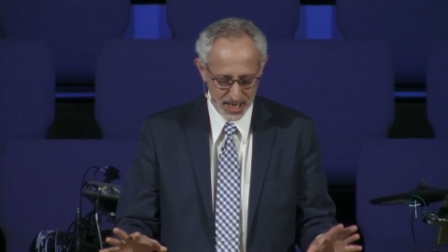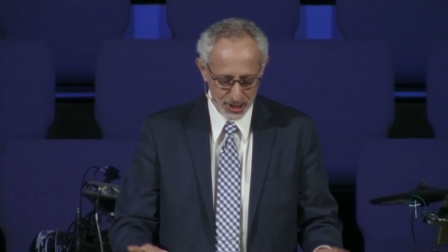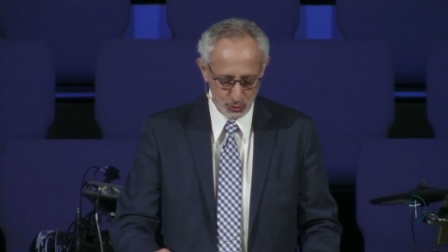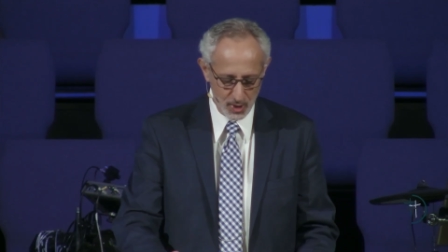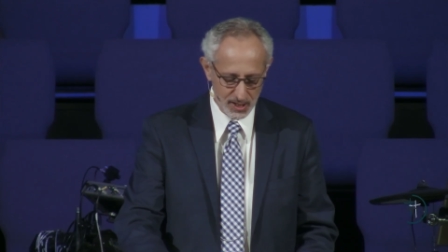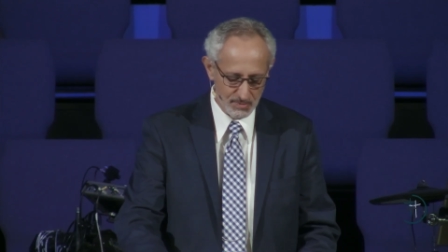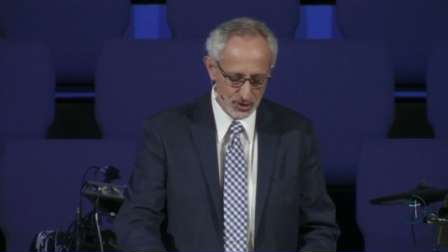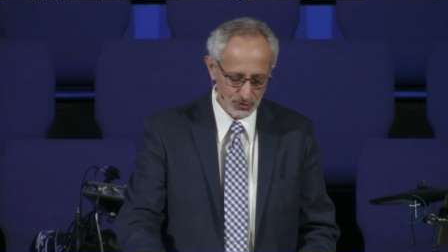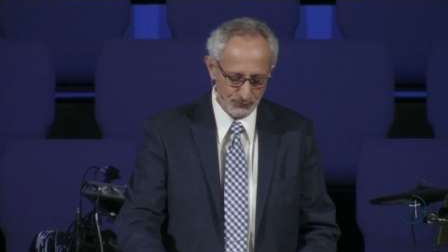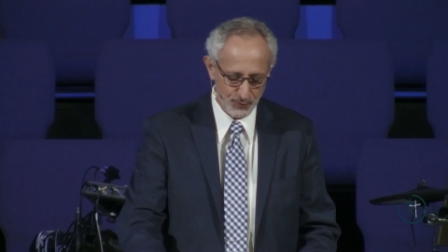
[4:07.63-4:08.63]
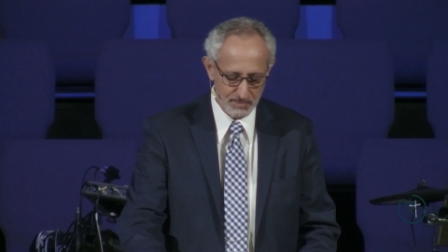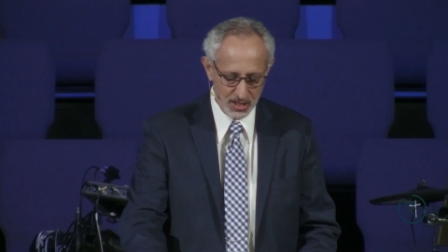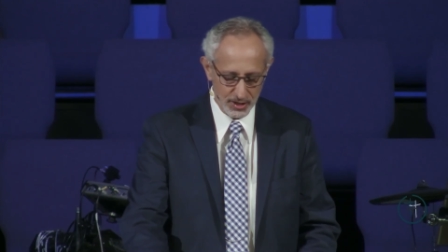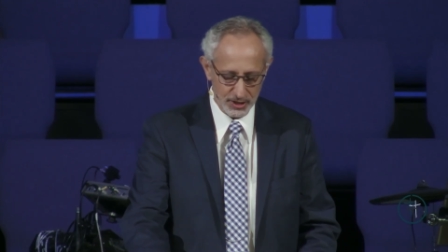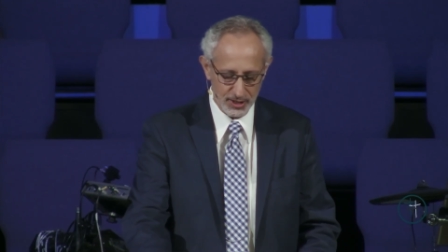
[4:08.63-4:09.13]
It's one of the most
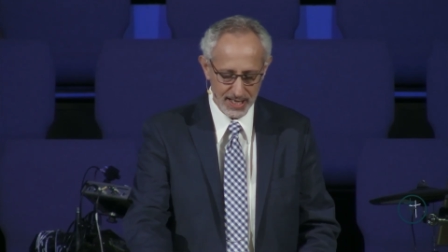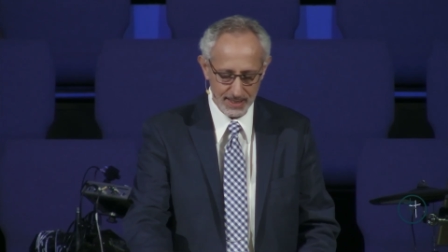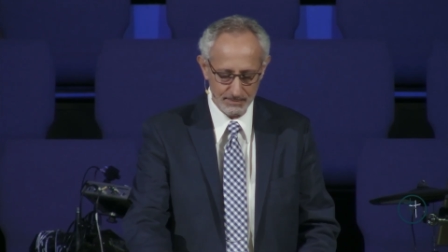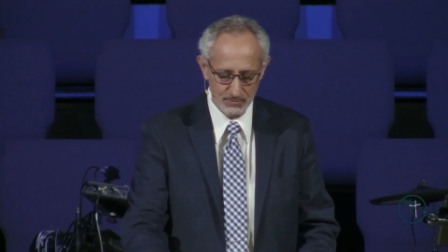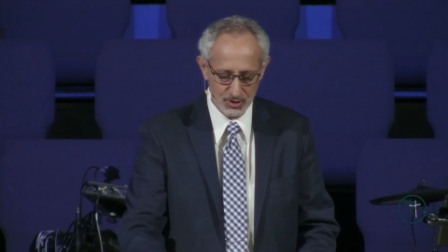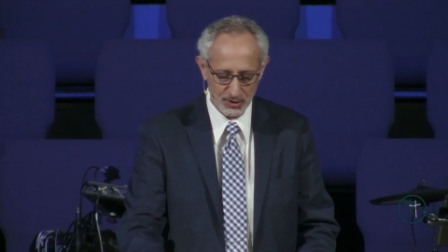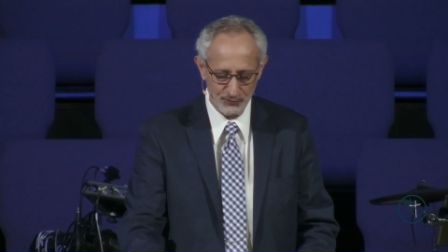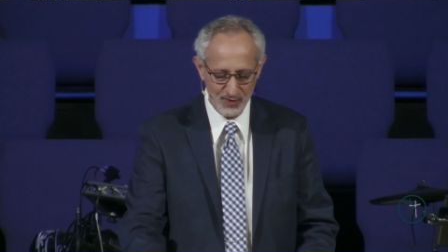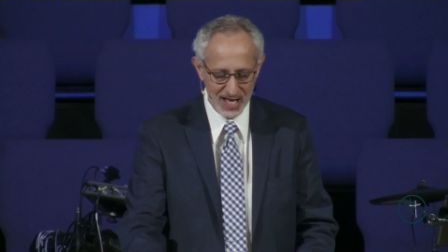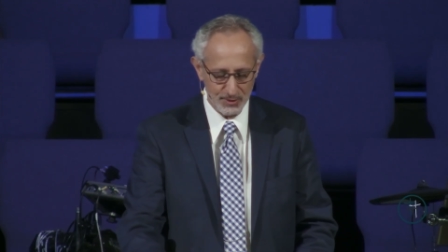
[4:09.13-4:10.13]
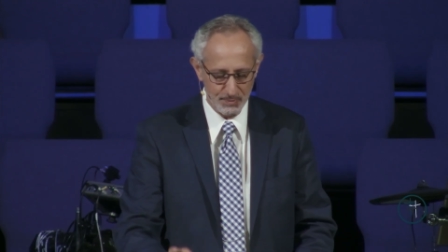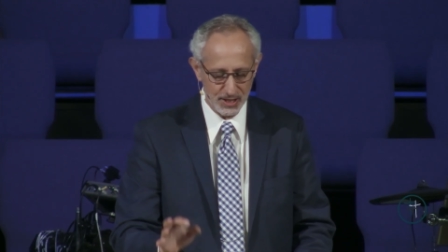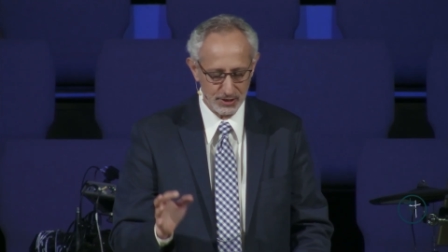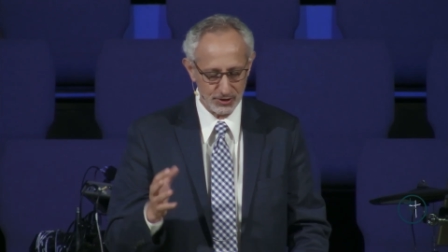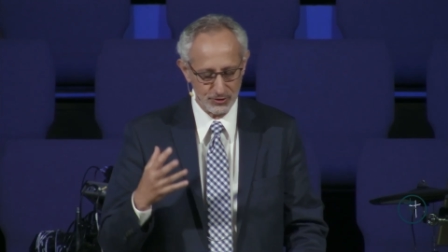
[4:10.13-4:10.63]
familiar hymns of the faith,
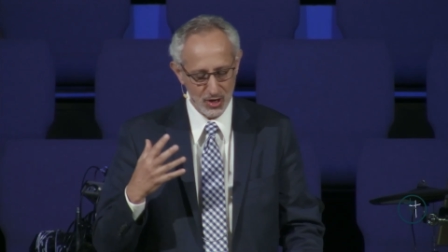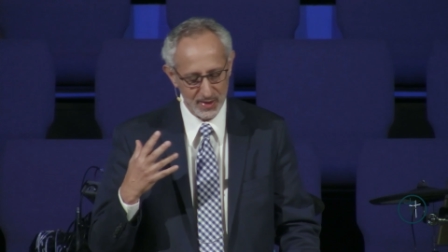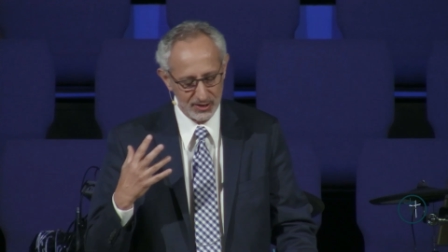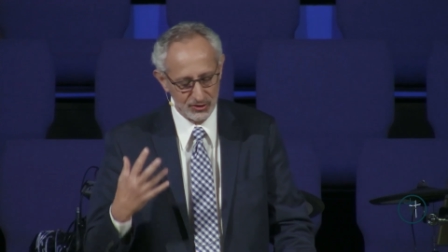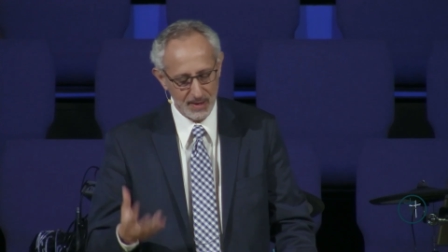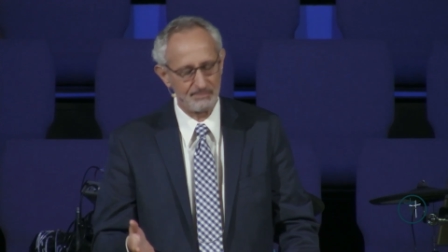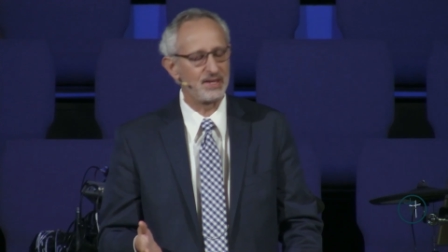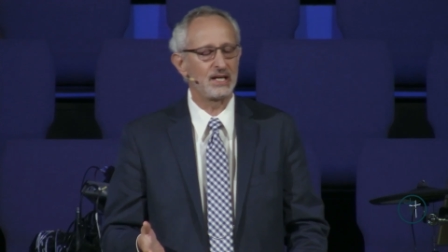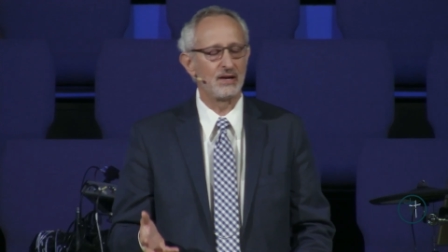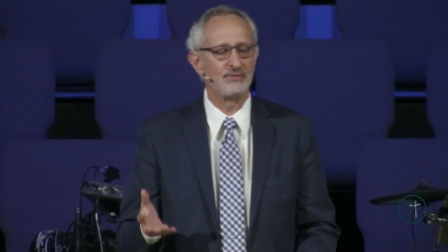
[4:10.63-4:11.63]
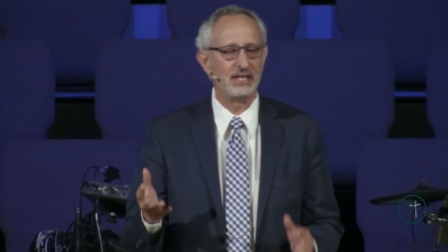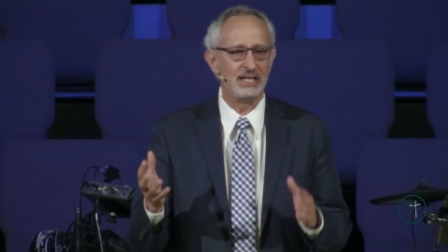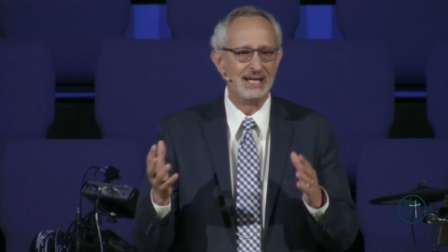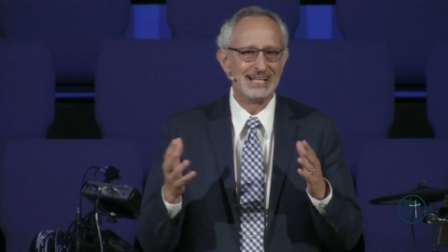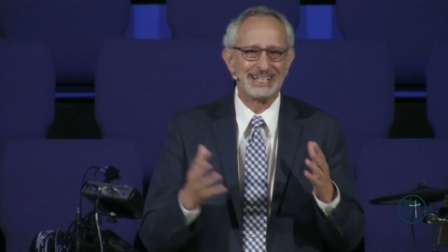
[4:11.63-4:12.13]
but just knowing something of the